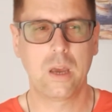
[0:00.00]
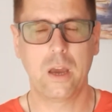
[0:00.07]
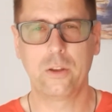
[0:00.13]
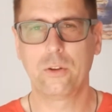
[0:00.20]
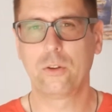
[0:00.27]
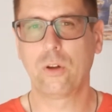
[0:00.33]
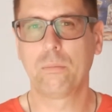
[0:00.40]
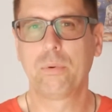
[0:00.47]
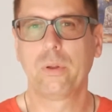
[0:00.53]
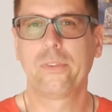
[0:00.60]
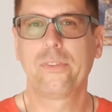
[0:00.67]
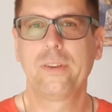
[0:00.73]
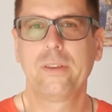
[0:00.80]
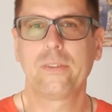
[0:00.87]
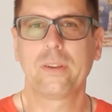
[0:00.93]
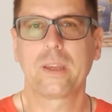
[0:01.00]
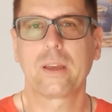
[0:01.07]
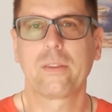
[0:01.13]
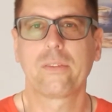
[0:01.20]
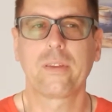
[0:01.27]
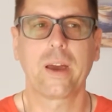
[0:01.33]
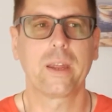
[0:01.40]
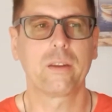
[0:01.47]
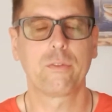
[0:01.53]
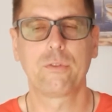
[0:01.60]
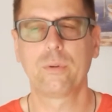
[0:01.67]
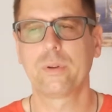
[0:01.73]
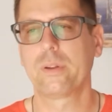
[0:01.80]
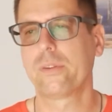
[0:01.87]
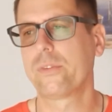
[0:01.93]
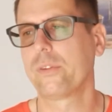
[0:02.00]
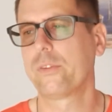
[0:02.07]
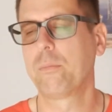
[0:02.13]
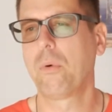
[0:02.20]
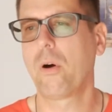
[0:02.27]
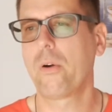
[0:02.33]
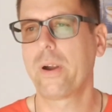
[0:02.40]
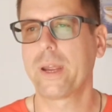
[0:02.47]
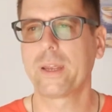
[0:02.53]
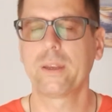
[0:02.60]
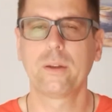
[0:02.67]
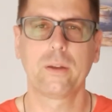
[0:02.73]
and you don't put seasoning inside. The food is boring,